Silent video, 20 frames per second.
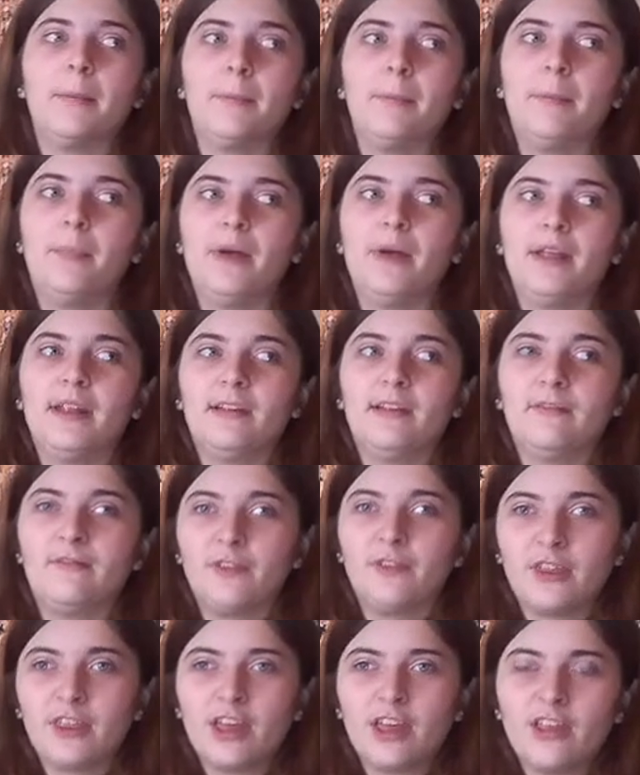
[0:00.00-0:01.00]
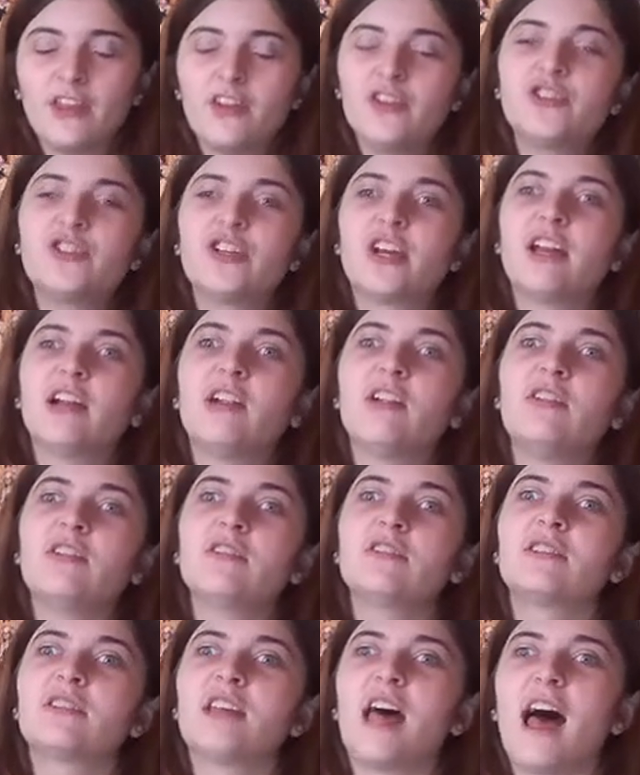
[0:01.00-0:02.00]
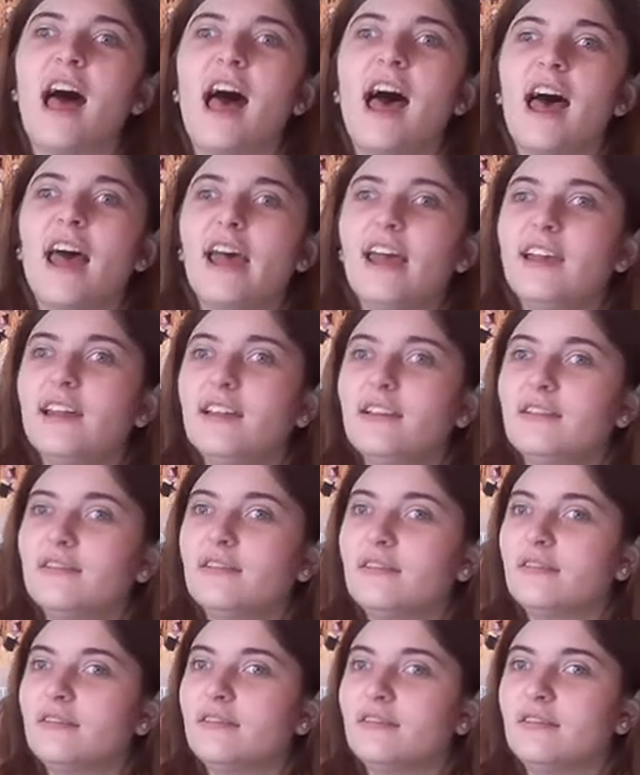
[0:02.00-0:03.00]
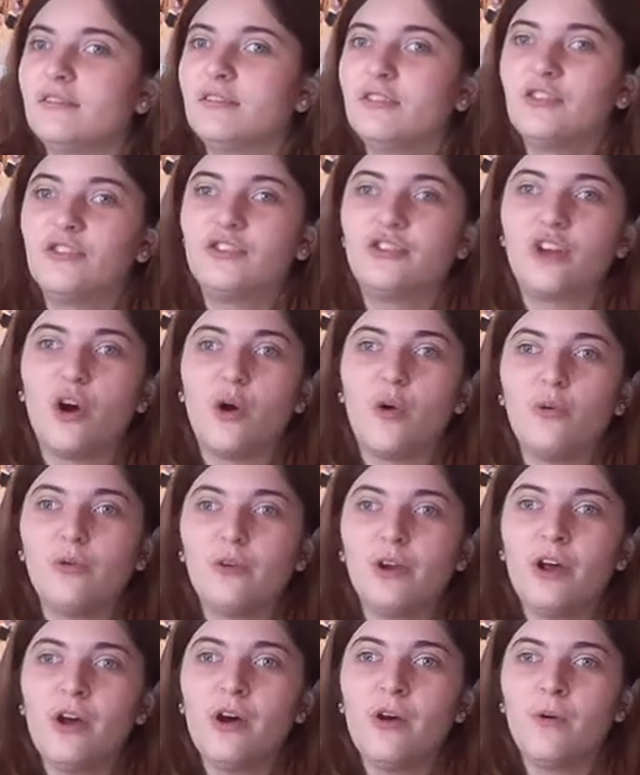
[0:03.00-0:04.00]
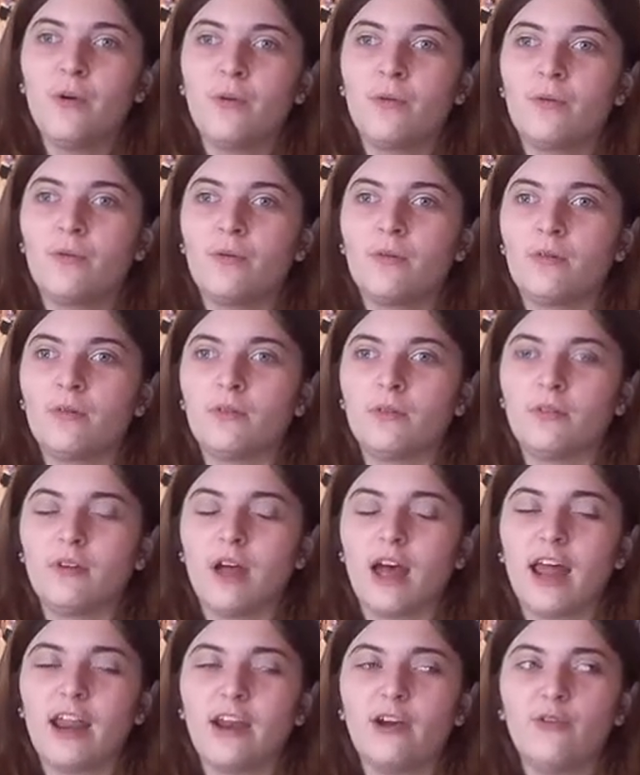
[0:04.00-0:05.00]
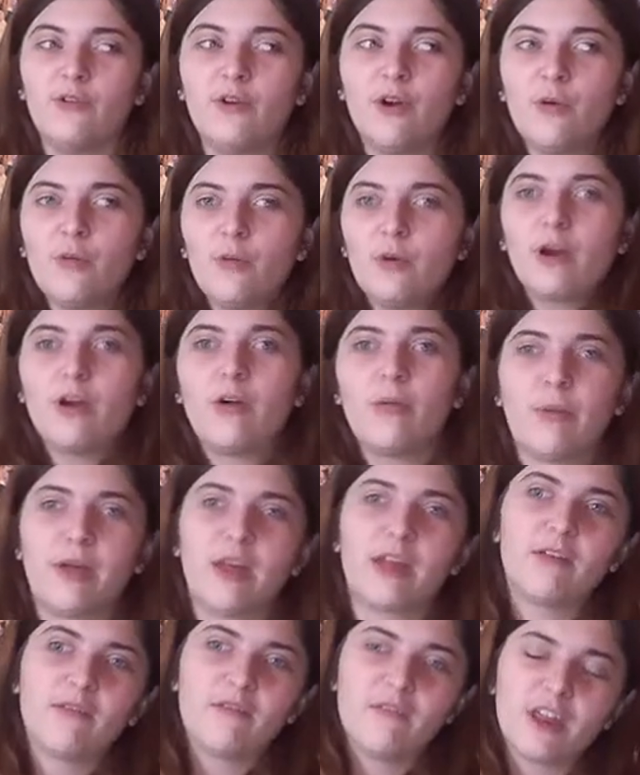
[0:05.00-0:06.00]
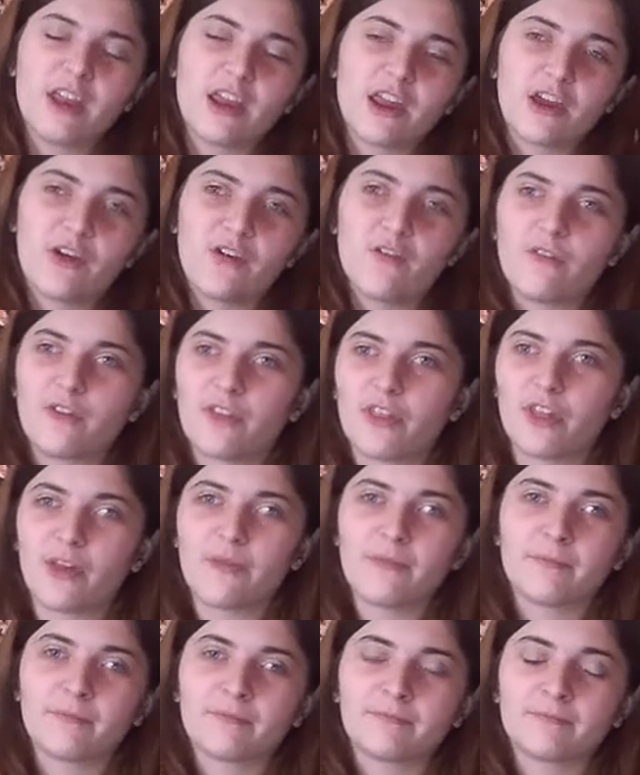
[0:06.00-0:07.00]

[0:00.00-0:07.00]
But for the other channels, I don't know. I don't know when I'll make a video for them.